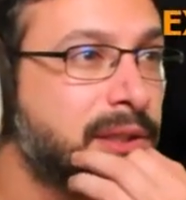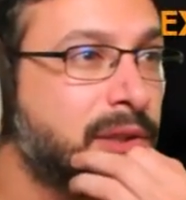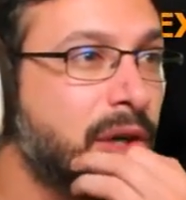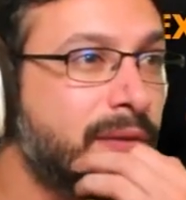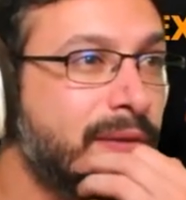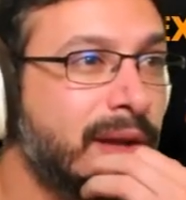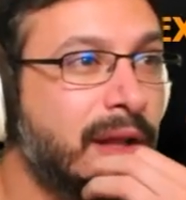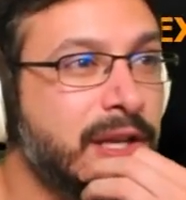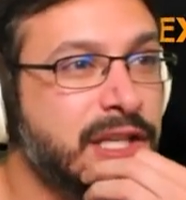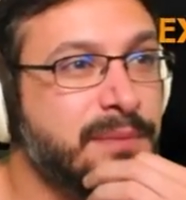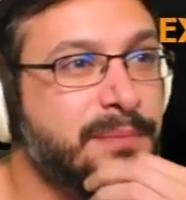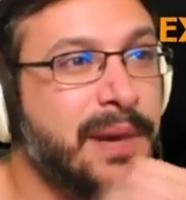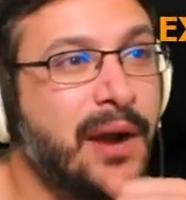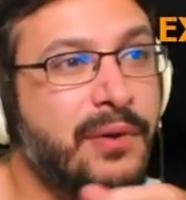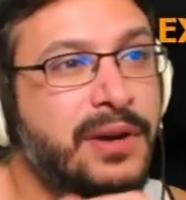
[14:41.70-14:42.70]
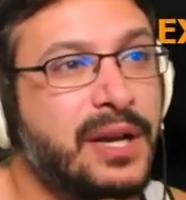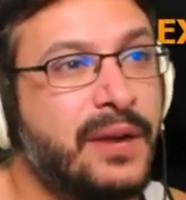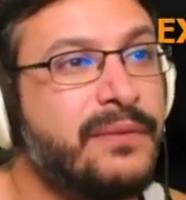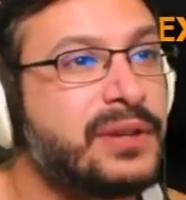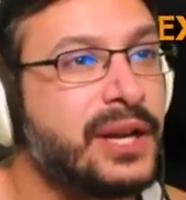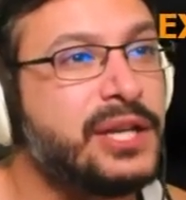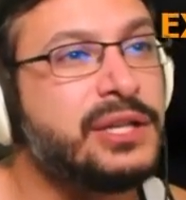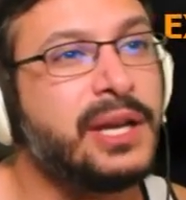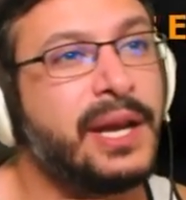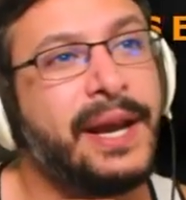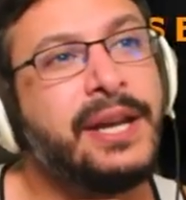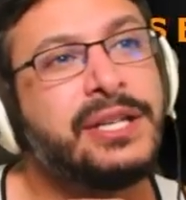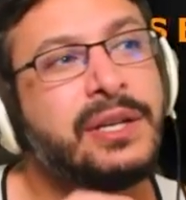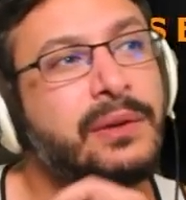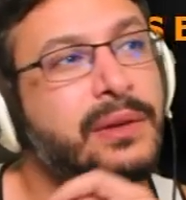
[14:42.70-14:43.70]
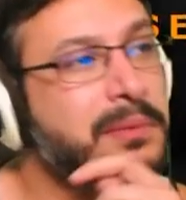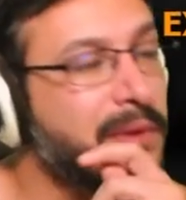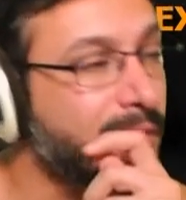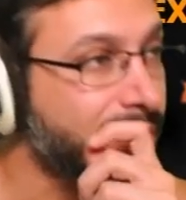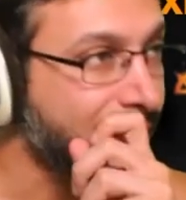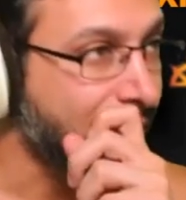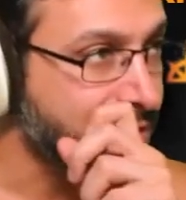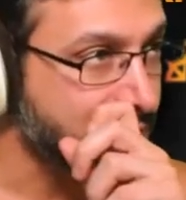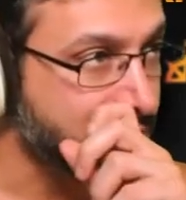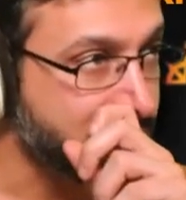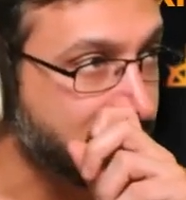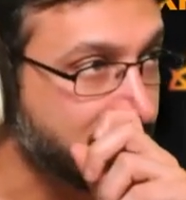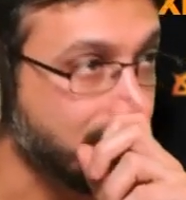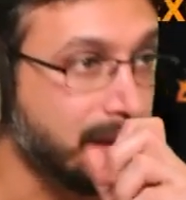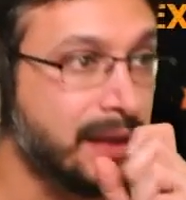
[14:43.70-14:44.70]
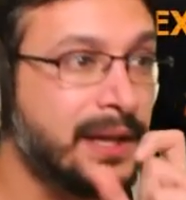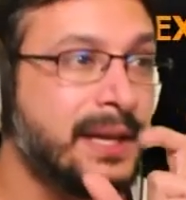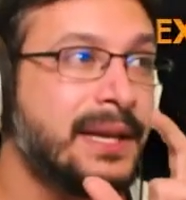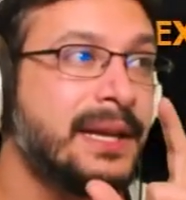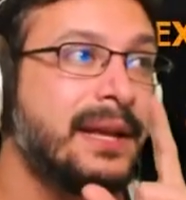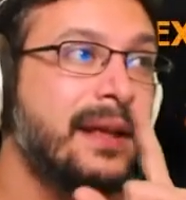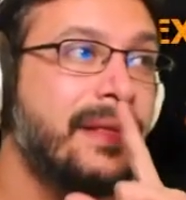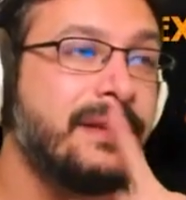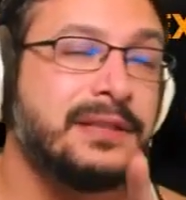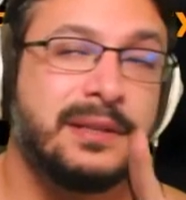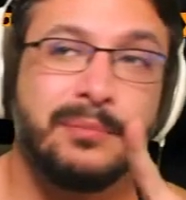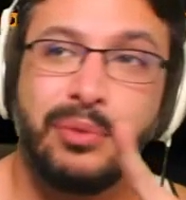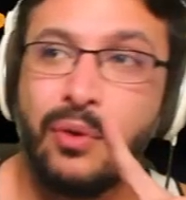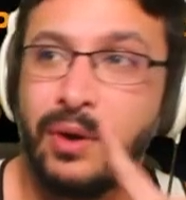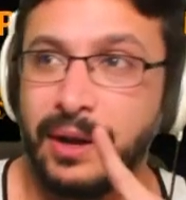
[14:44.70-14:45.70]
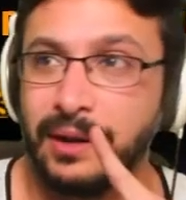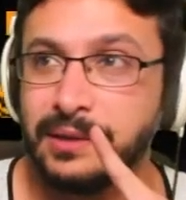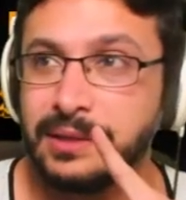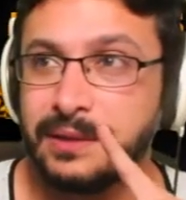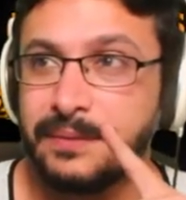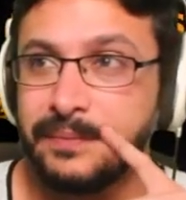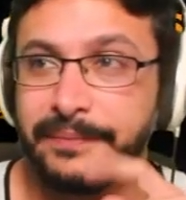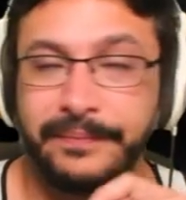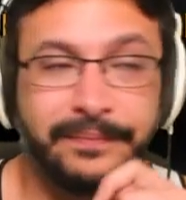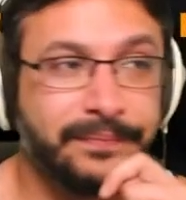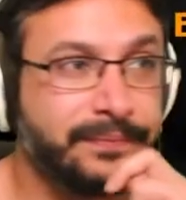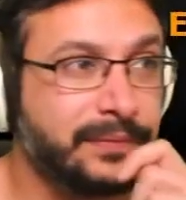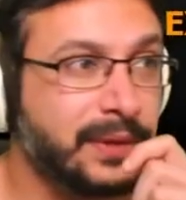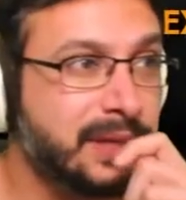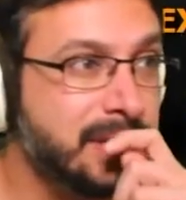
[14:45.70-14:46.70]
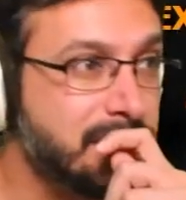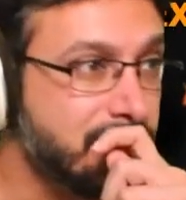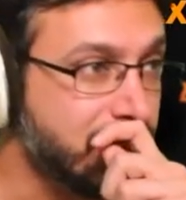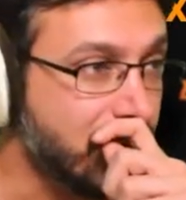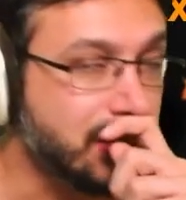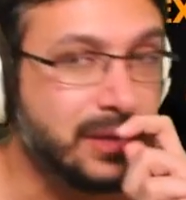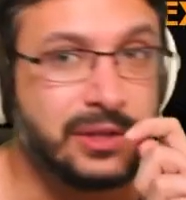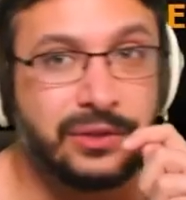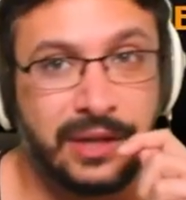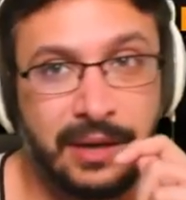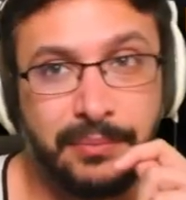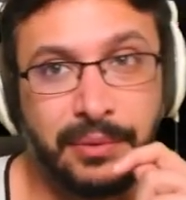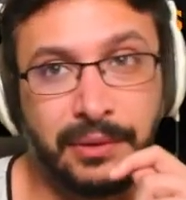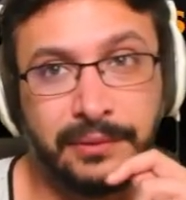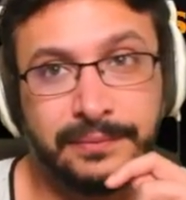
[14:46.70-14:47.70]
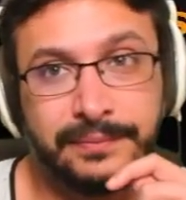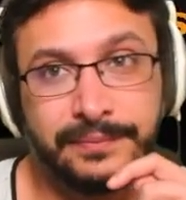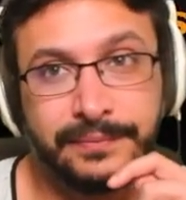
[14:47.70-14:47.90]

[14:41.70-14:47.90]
Cultivator Colossus power and toughness each equal number of lands you control. This is important because it also has trample.